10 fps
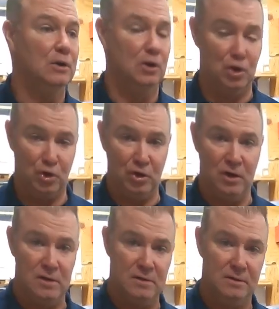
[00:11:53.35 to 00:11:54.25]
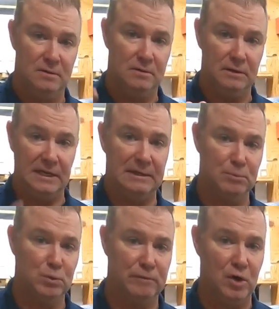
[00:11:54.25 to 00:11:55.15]
learn, and
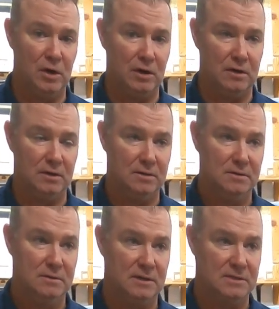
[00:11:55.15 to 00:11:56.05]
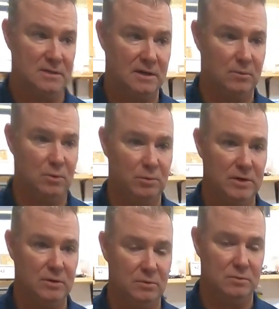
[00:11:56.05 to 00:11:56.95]
move on. That's kind of what
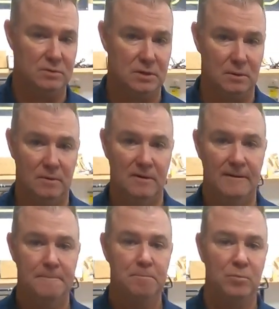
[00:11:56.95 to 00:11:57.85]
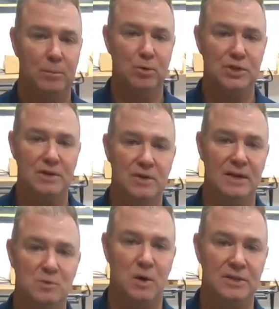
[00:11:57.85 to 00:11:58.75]
we do. So appreciate you
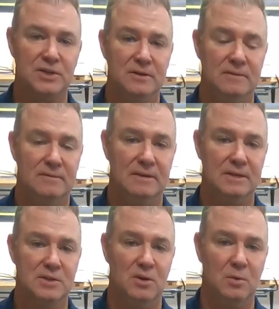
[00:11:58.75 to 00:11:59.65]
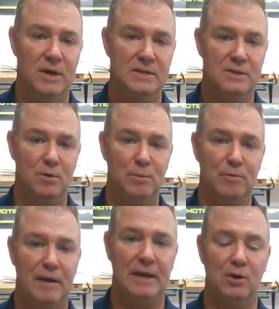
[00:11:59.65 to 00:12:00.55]
guys watching. As always, hope
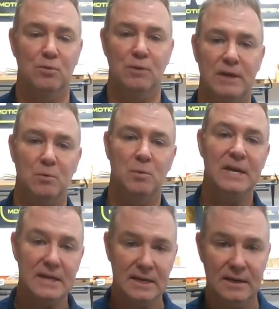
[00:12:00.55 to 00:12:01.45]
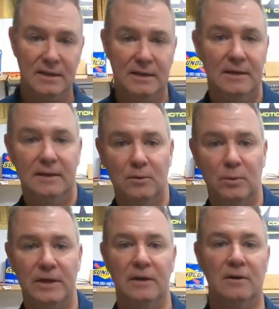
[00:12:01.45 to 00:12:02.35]
you've had a great week.
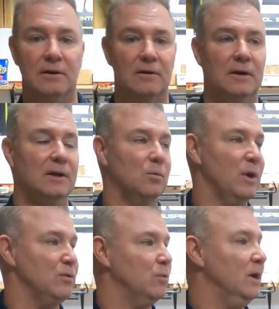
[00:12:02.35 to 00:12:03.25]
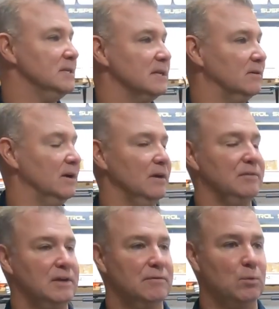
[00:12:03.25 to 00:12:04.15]
We are weather-wise, I know I
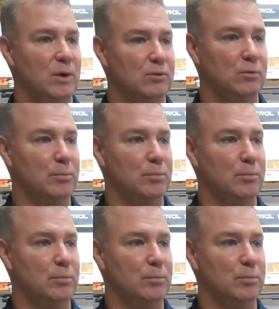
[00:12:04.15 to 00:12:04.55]
love to give the weather